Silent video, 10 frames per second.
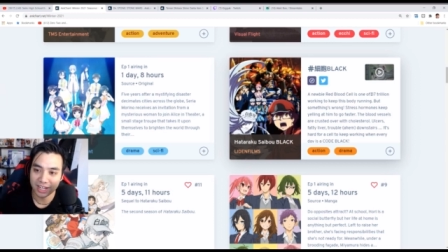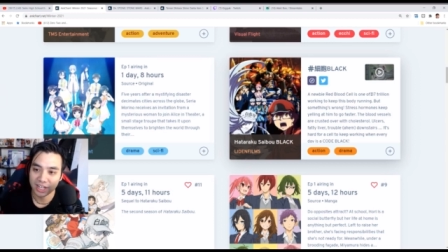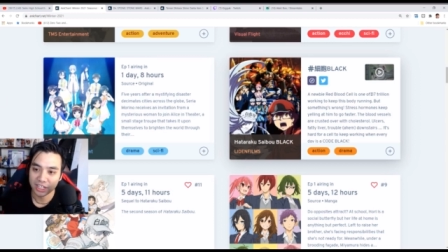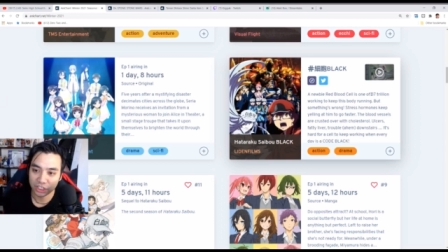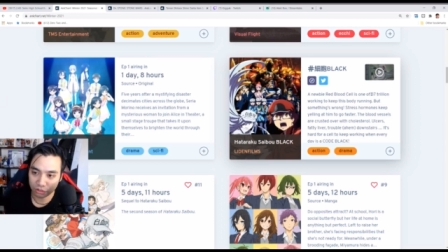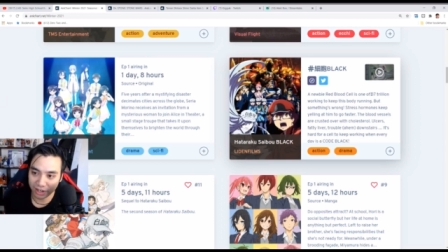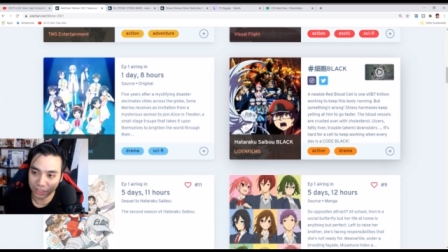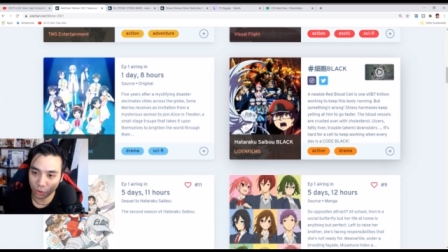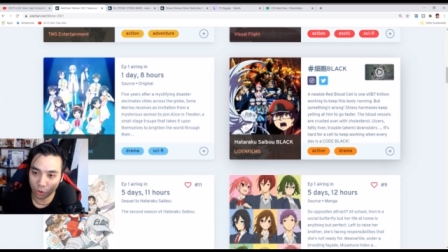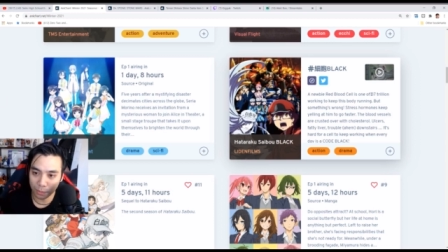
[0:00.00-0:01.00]
Stress
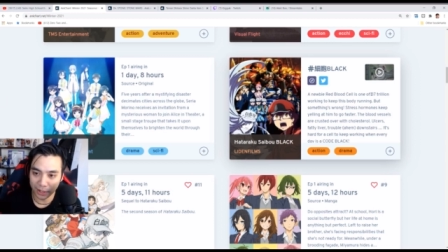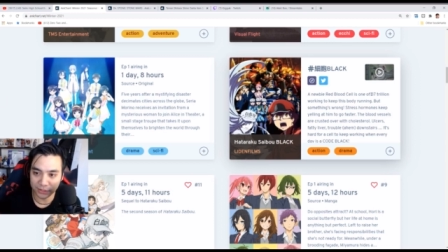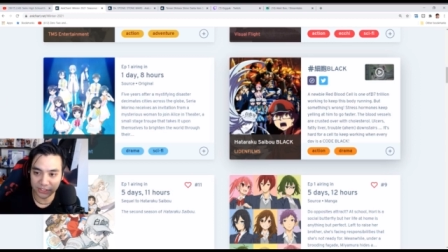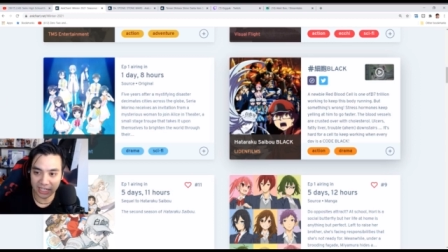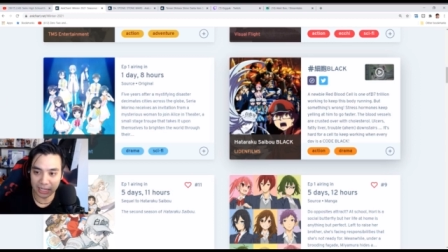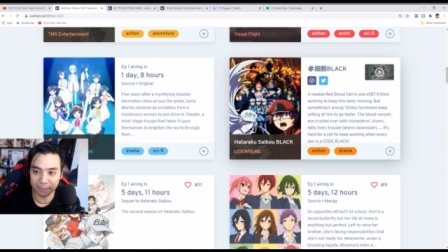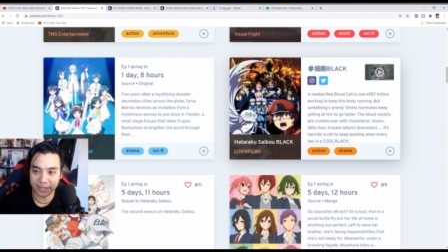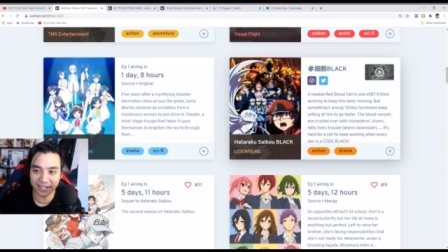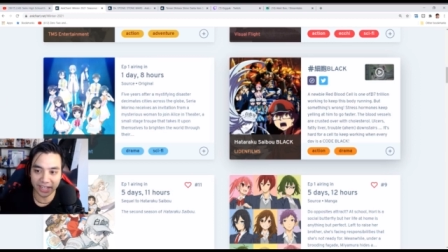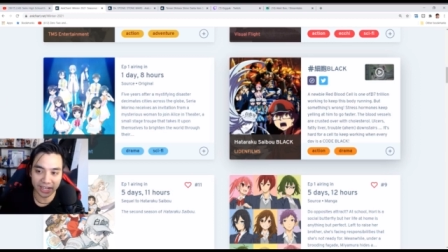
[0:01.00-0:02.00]
hormones keep
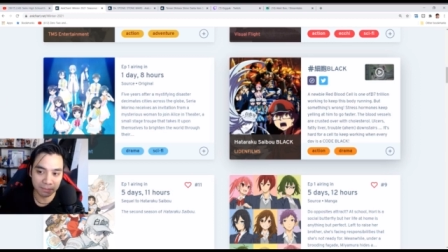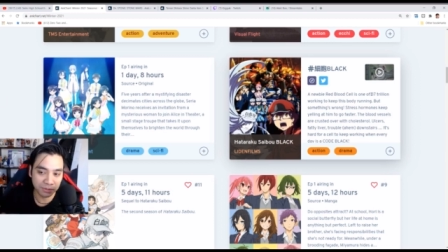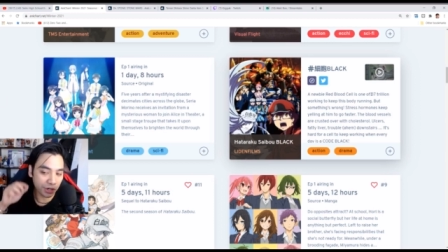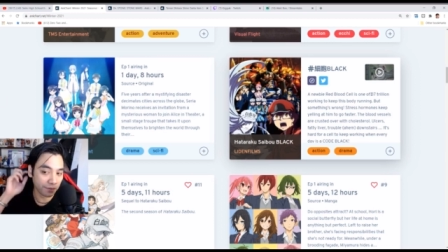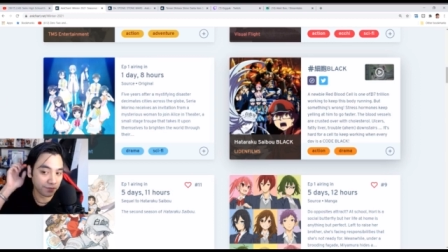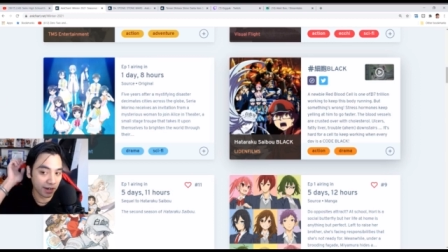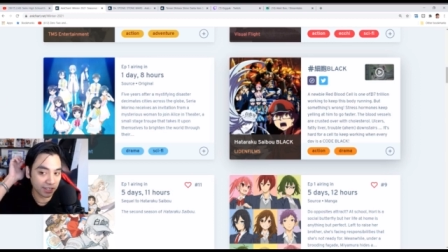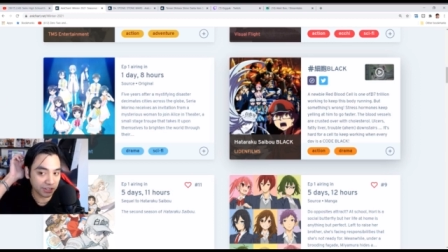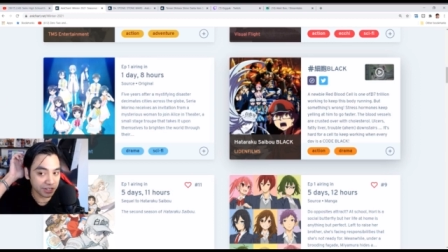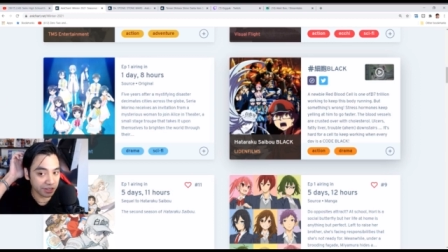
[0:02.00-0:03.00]
yelling at him to go faster.